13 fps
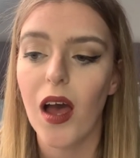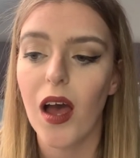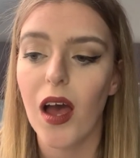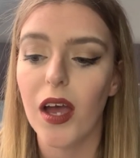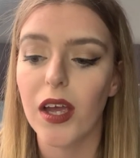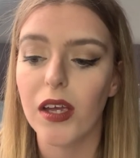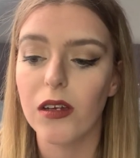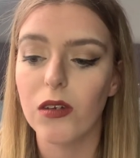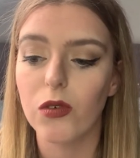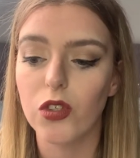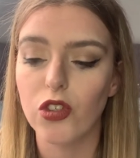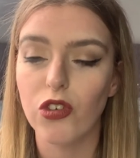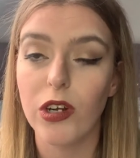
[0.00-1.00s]
I
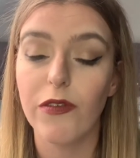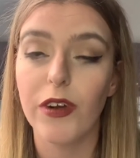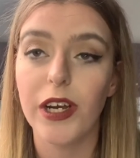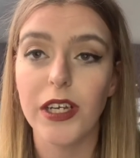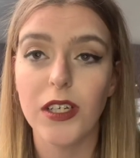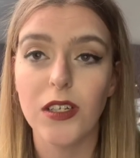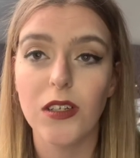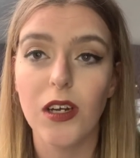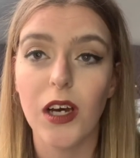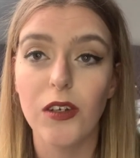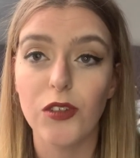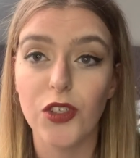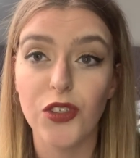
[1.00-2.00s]
also
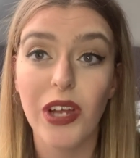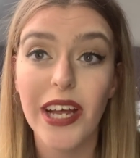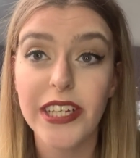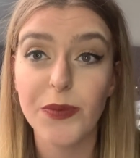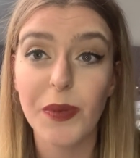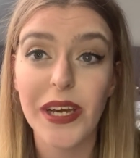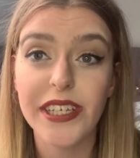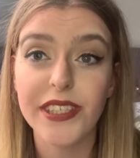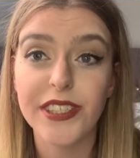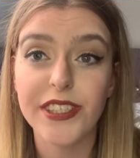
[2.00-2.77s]
use Headspace